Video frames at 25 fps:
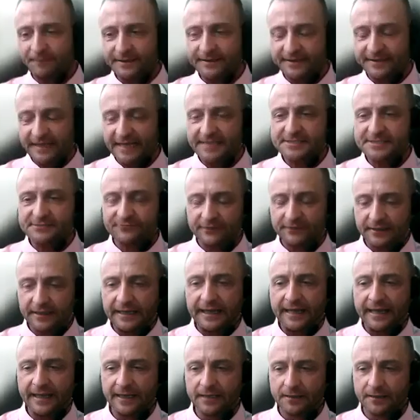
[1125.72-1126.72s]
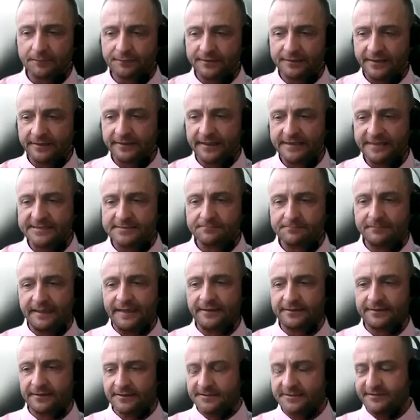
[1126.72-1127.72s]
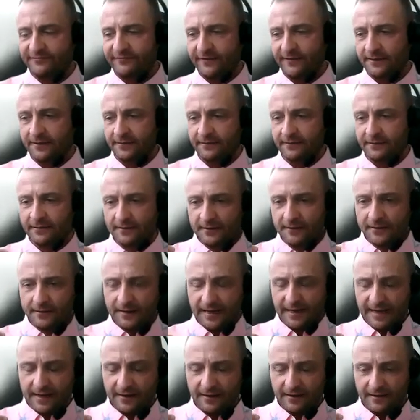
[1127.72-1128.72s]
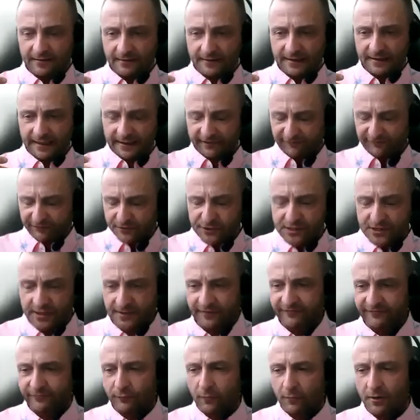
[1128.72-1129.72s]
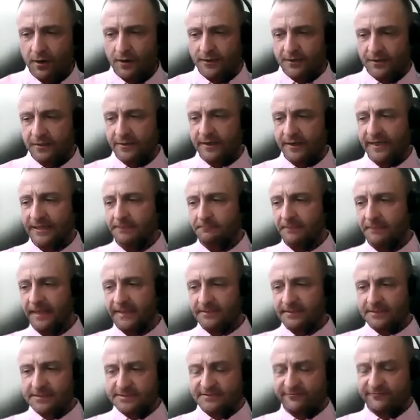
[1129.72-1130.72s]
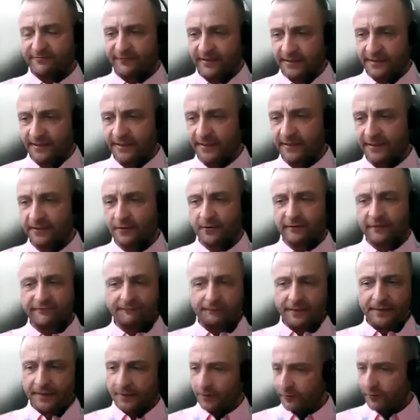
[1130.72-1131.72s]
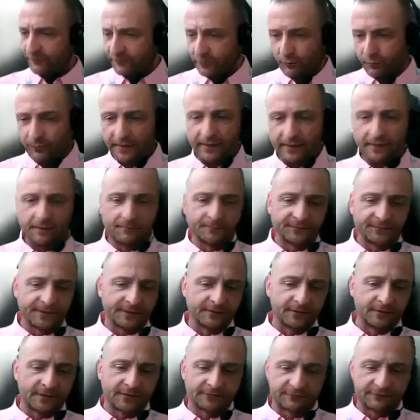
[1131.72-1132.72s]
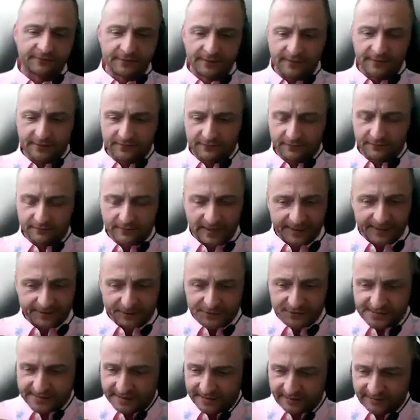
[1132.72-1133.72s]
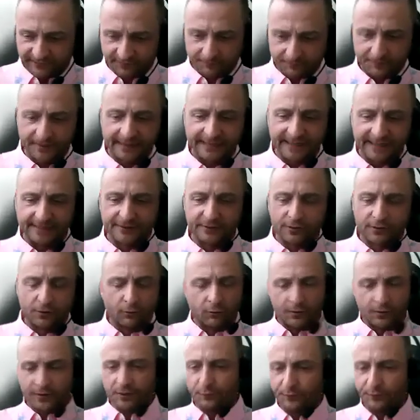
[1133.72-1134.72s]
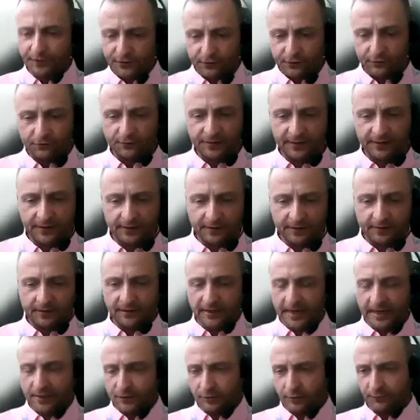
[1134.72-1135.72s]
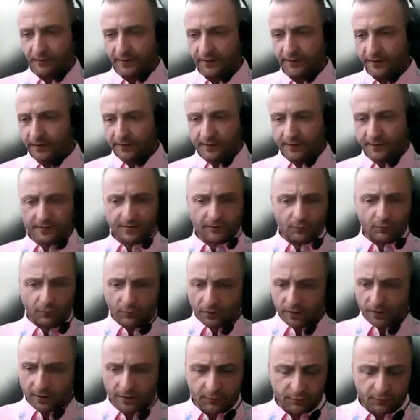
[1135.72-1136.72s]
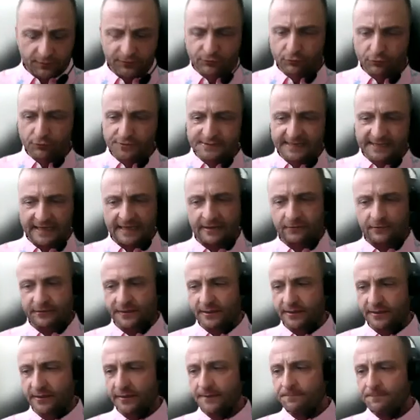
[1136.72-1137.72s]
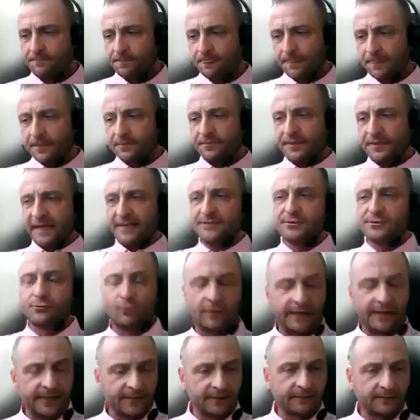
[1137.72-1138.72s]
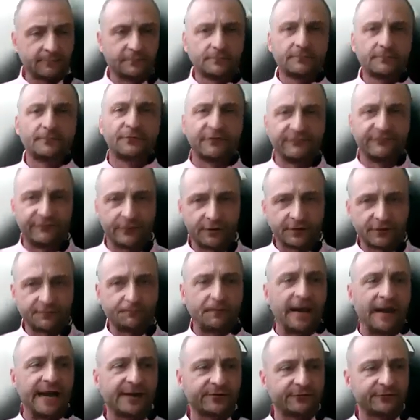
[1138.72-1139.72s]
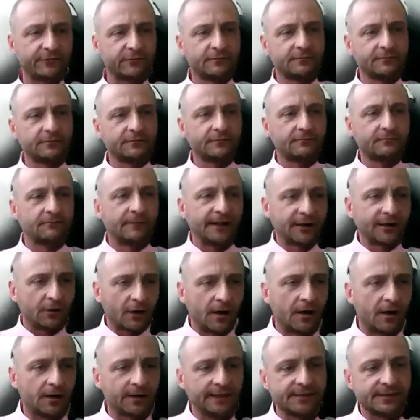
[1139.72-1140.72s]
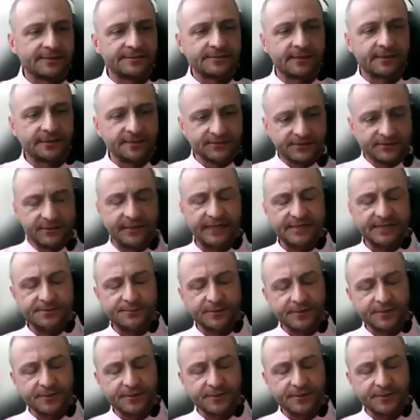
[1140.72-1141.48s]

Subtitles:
But that's really helped. And that's made this feeling like a fish out of water. It made this feeling of being overwhelmed and not really understanding from the get-go, what are we doing here? How do we work? What tools are out there? That's why I revert back to my colleagues, industry